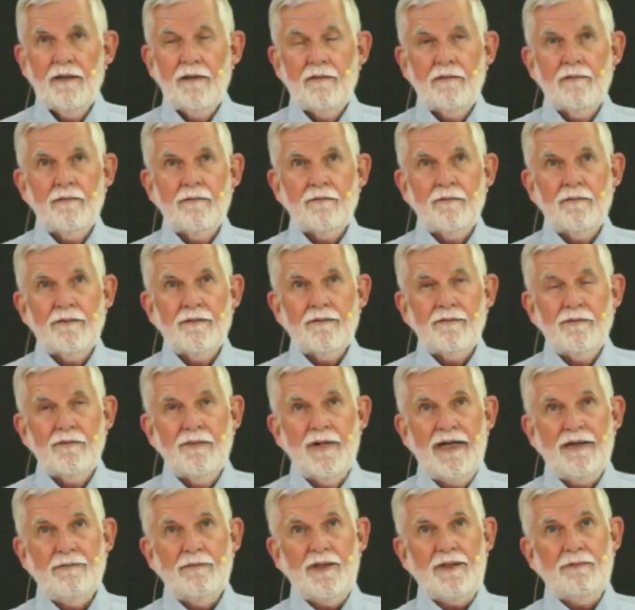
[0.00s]
maybe
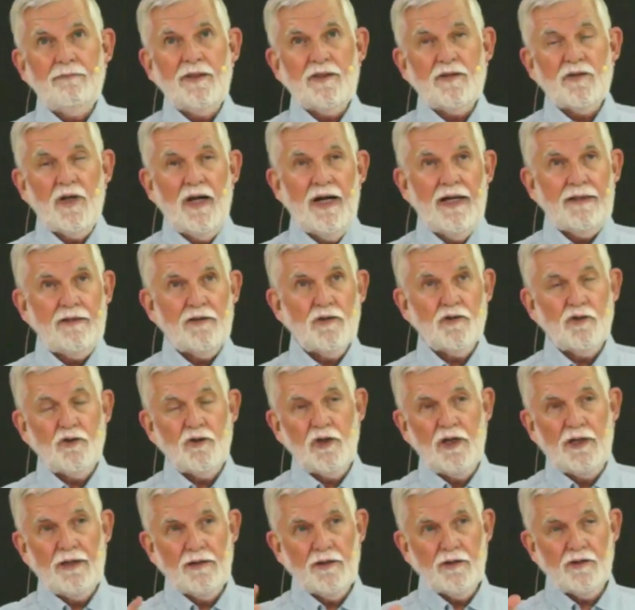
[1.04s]
besides Genesis
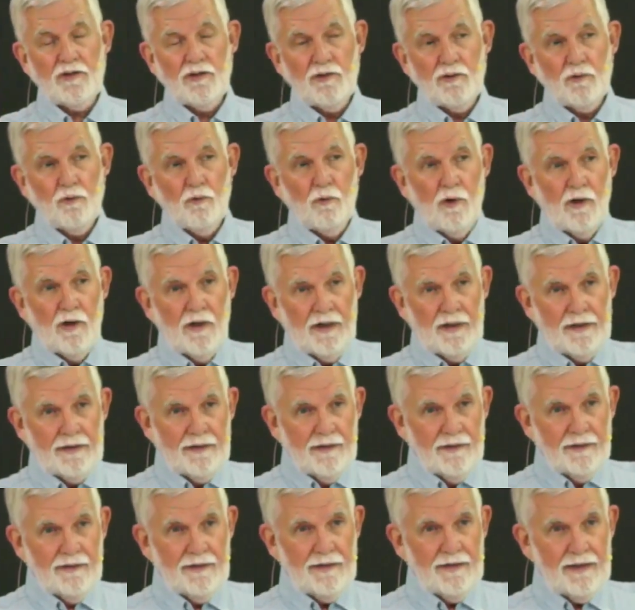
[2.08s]
1
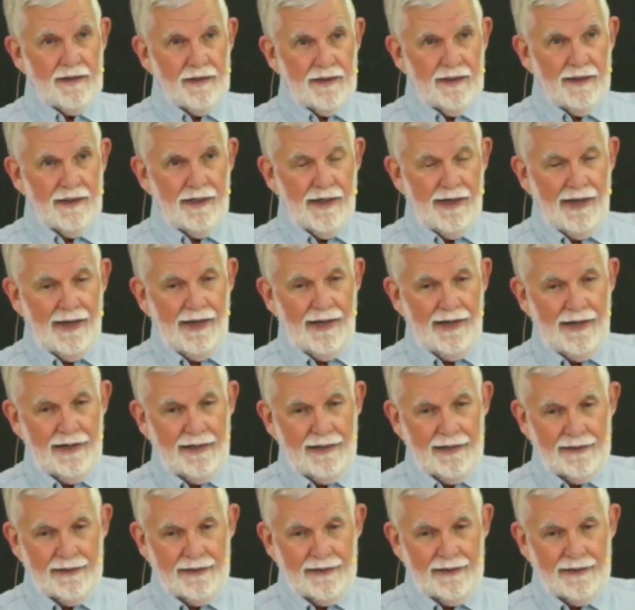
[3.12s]
and